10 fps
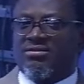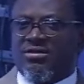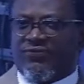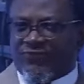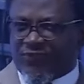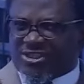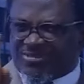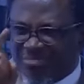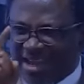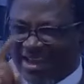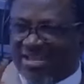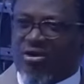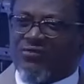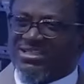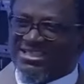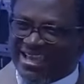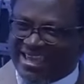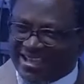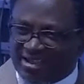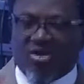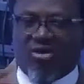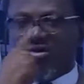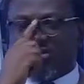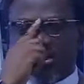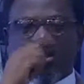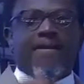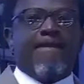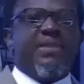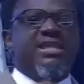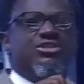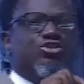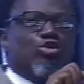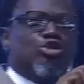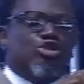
the first meaning of seeking God means to